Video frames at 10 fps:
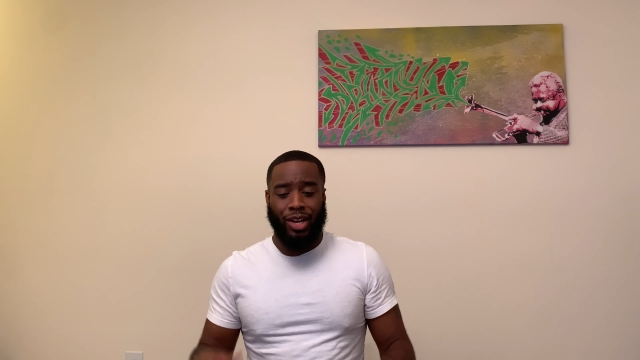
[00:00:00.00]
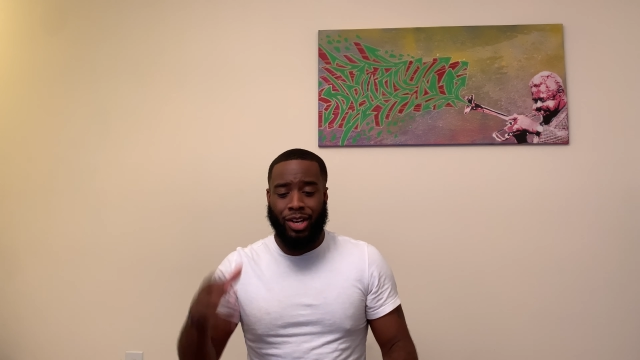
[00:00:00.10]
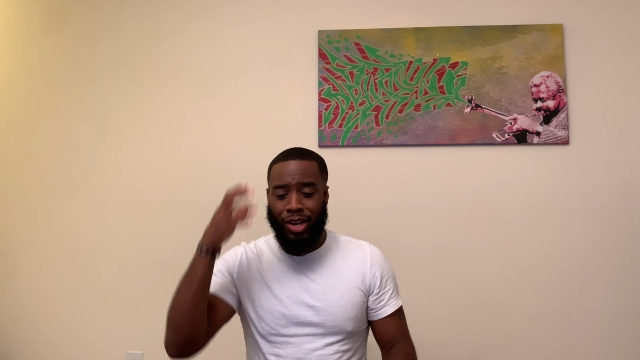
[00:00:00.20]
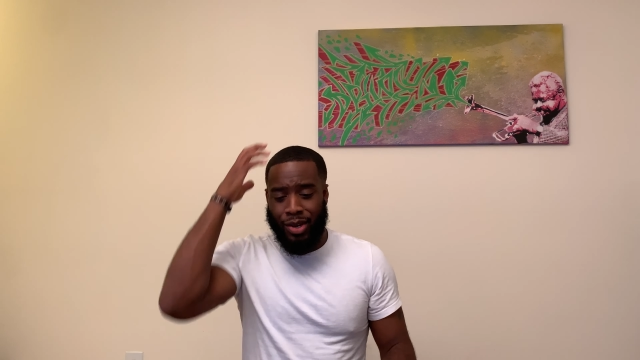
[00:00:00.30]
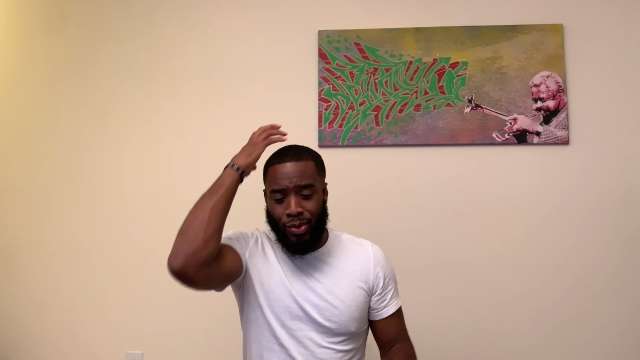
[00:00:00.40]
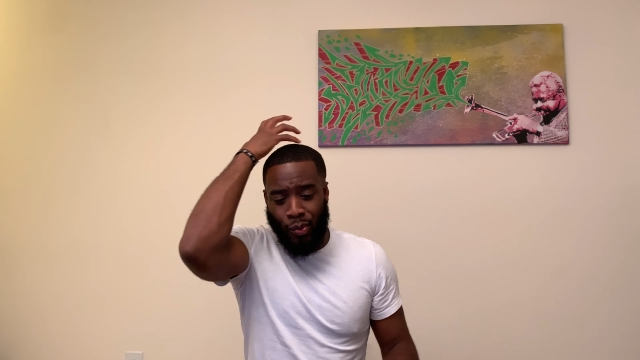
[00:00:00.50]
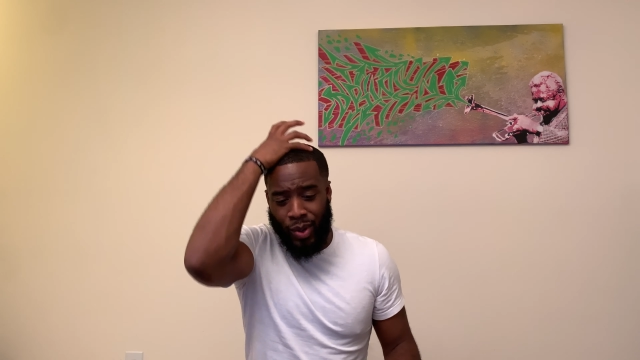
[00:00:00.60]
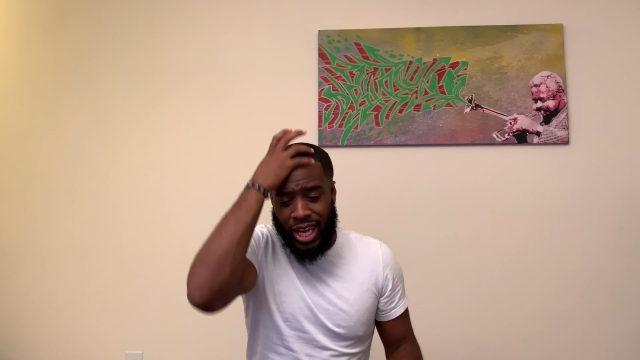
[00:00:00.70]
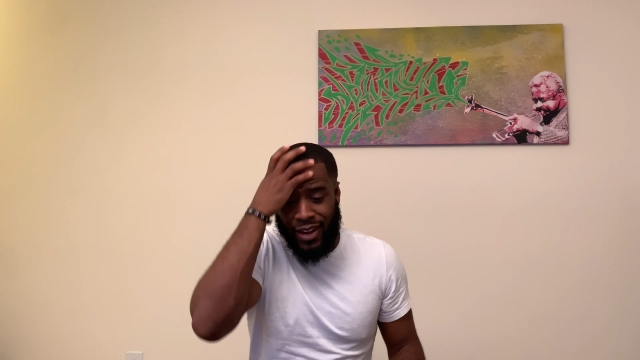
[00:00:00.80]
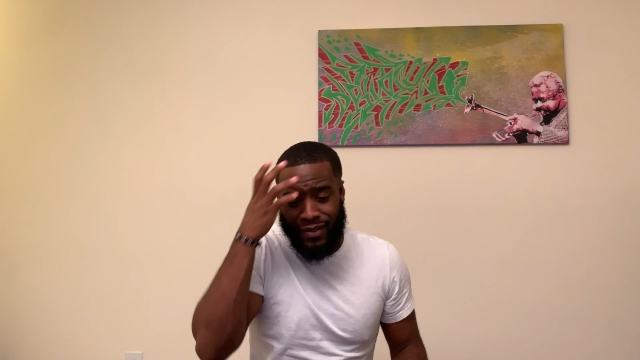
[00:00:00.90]
Couldn't
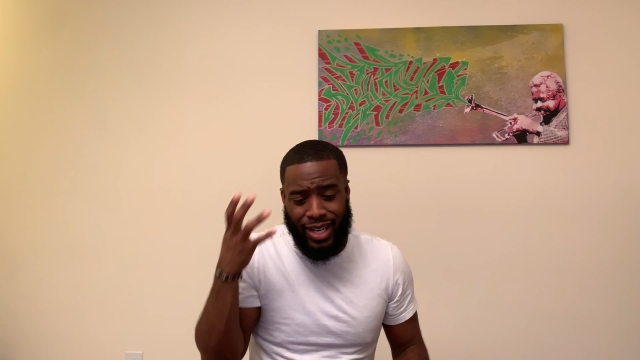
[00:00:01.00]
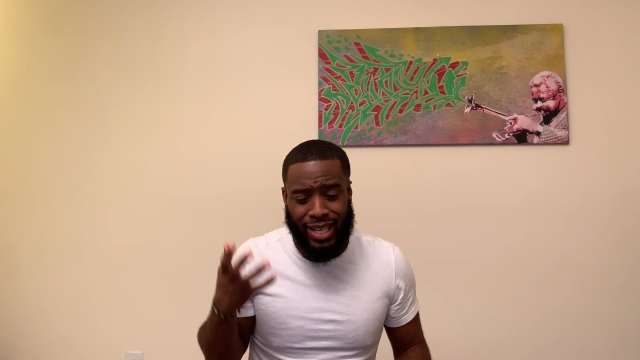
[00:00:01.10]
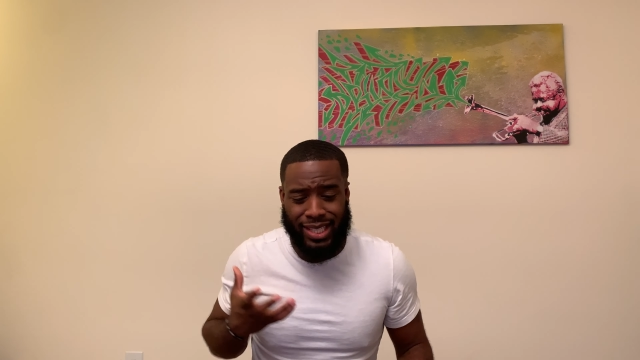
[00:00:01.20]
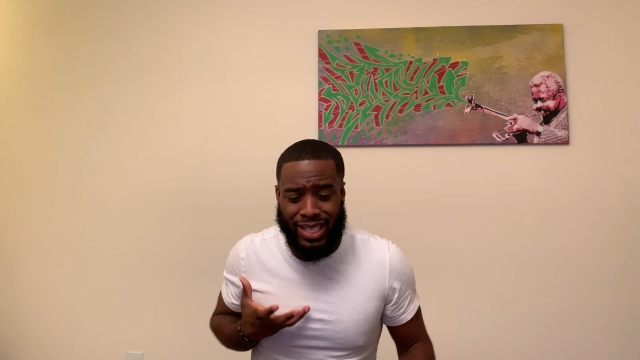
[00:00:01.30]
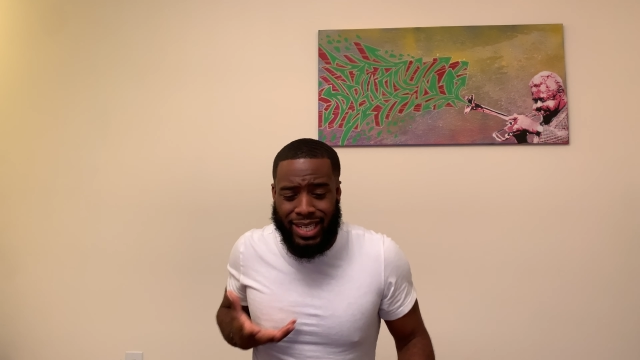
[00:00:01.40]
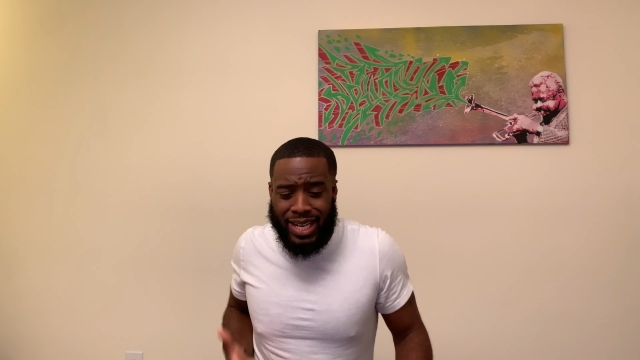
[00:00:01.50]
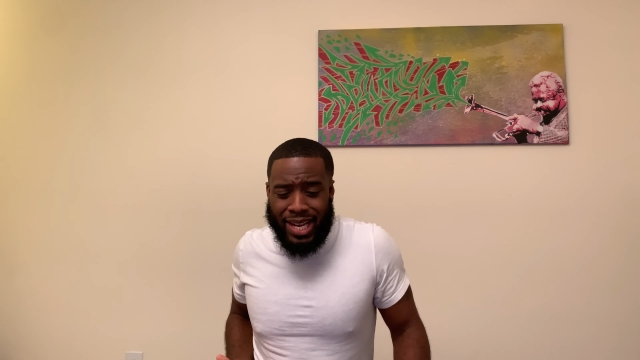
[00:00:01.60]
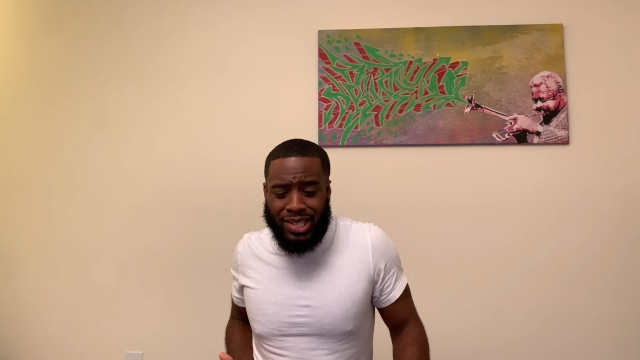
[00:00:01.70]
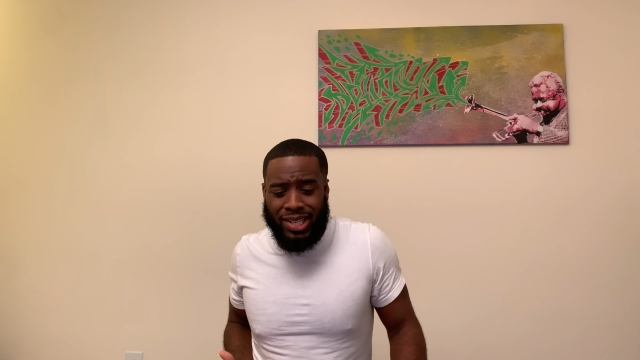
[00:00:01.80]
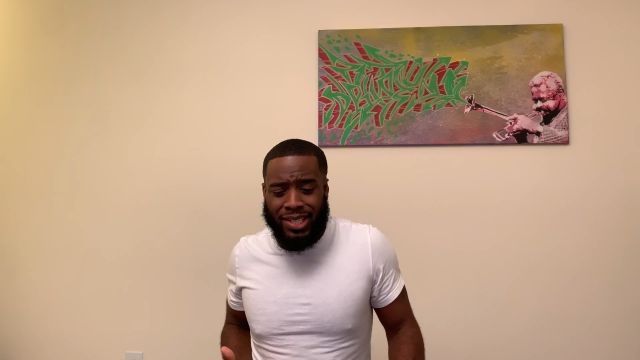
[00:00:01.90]
weave the
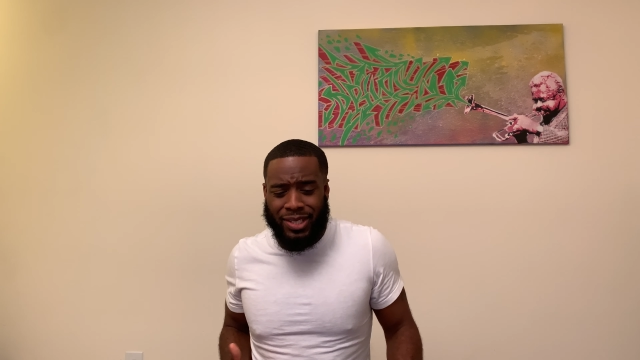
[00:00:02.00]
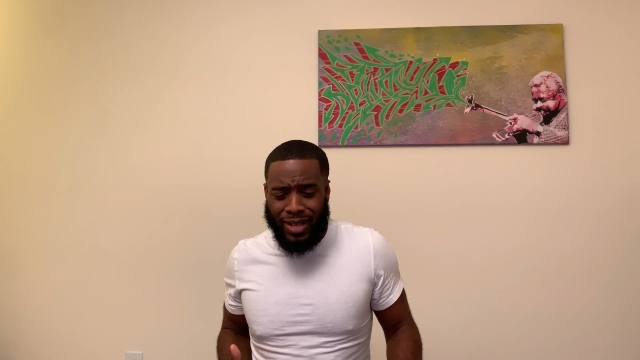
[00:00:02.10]
extensions